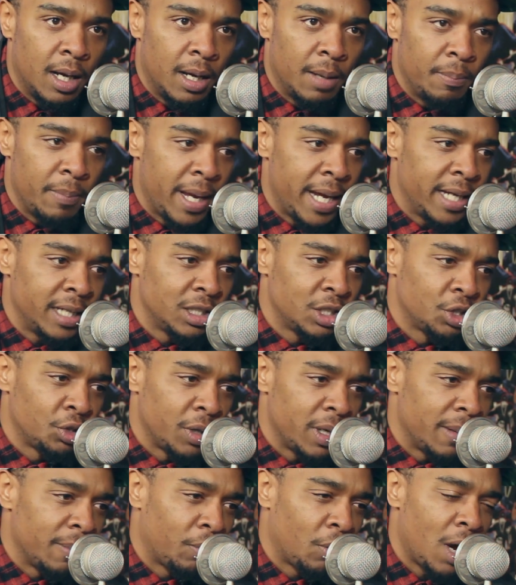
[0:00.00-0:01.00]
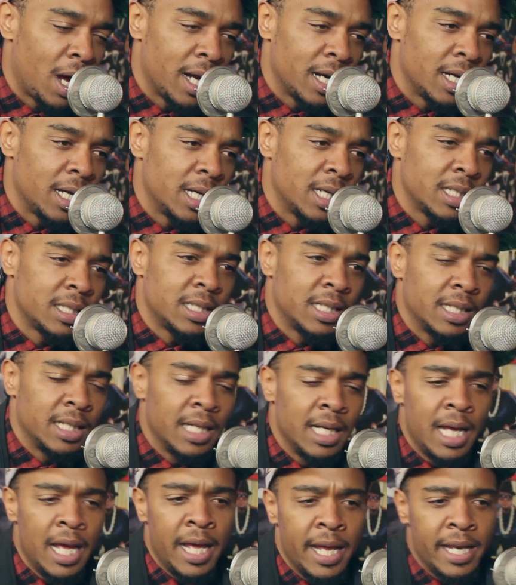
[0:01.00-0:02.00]
mainstream products and
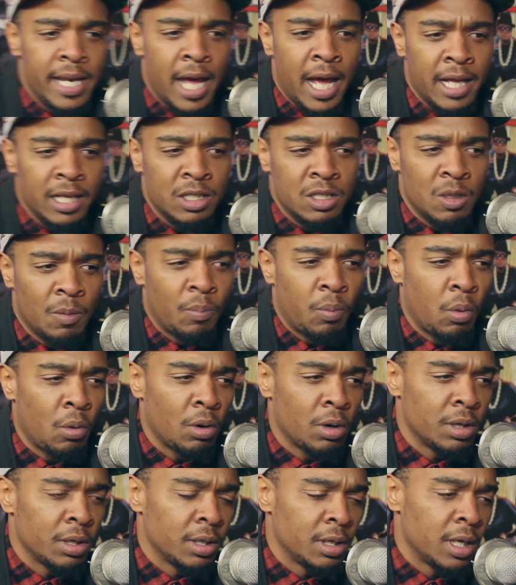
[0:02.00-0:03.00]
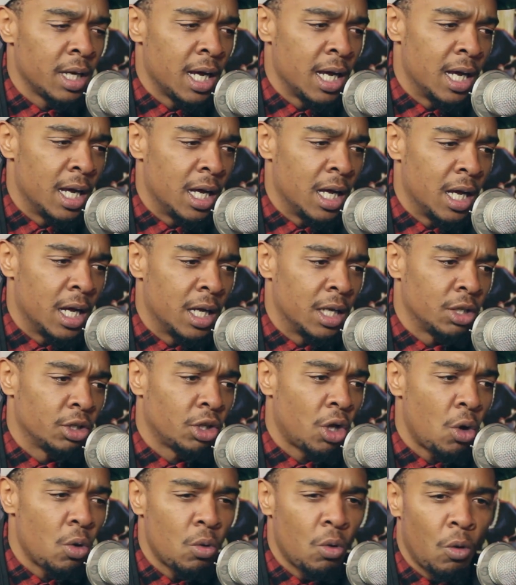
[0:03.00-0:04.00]
not supporting
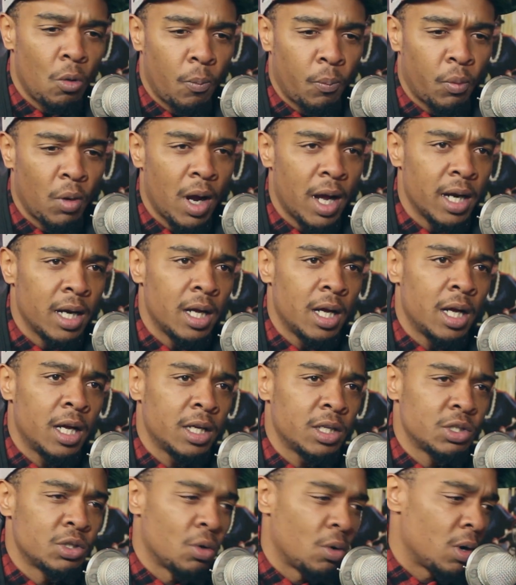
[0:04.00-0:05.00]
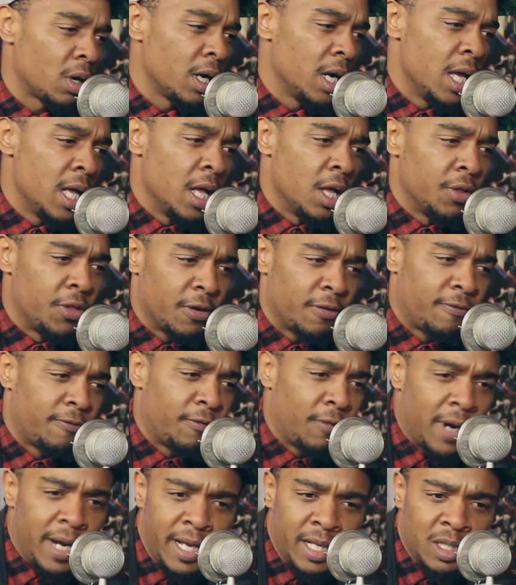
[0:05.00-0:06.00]
local products or their
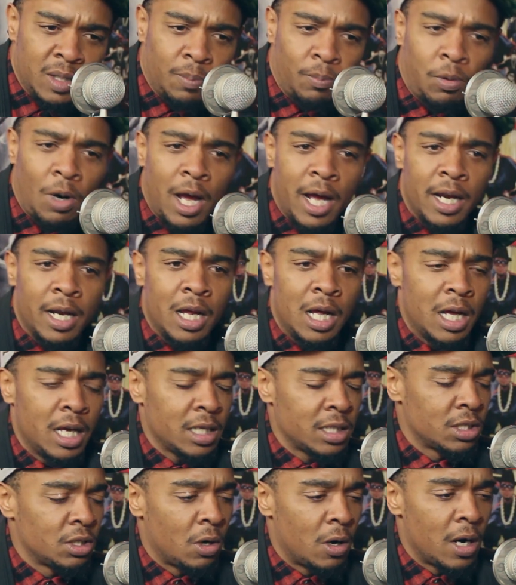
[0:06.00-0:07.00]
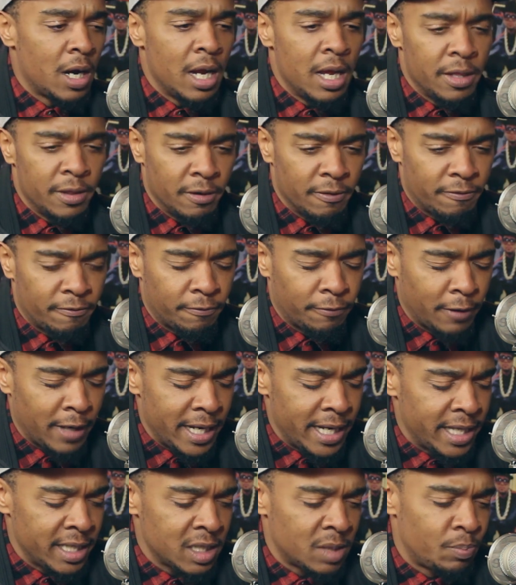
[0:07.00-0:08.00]
friends' products or their
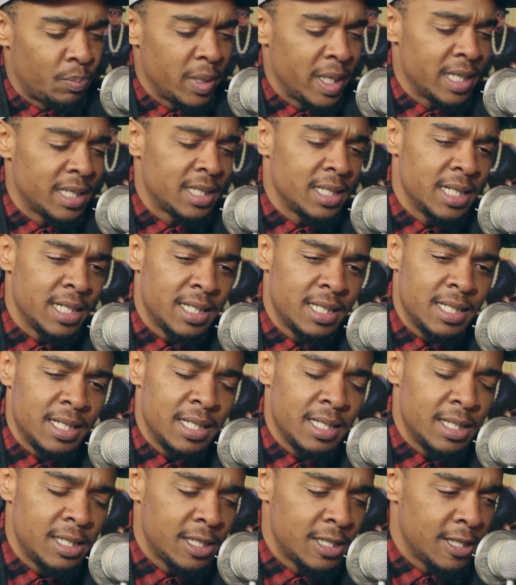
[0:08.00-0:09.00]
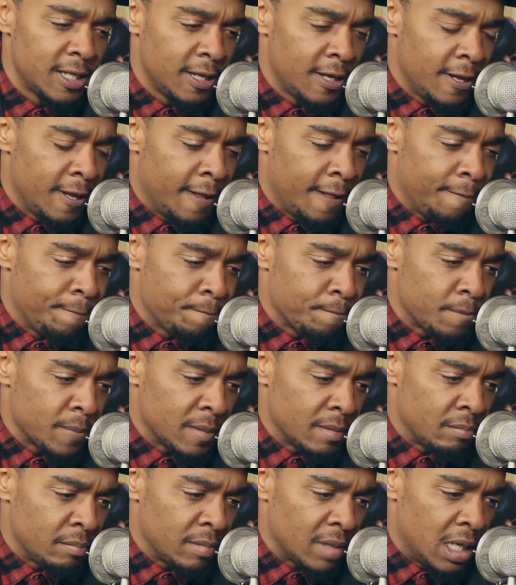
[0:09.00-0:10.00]
friends' businesses.
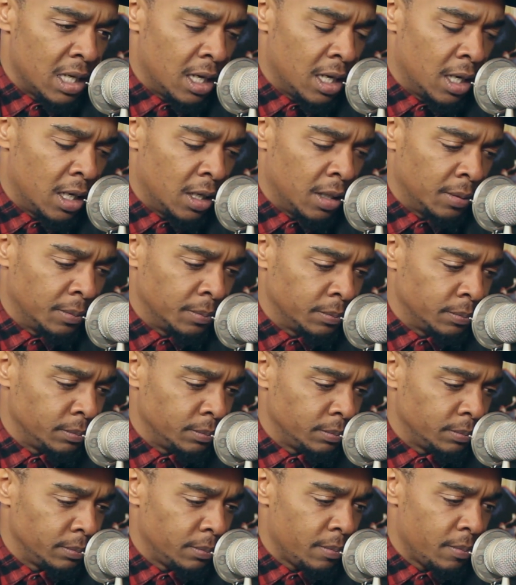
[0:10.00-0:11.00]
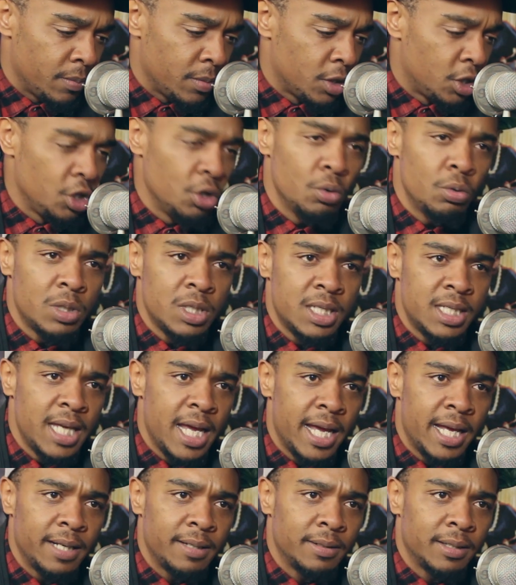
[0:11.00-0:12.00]
You
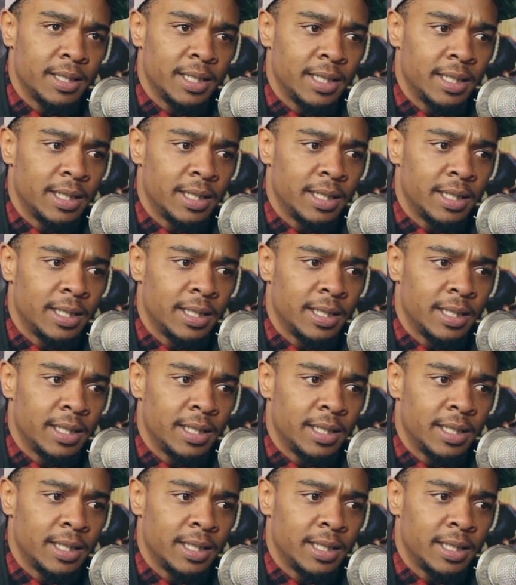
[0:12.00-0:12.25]
set,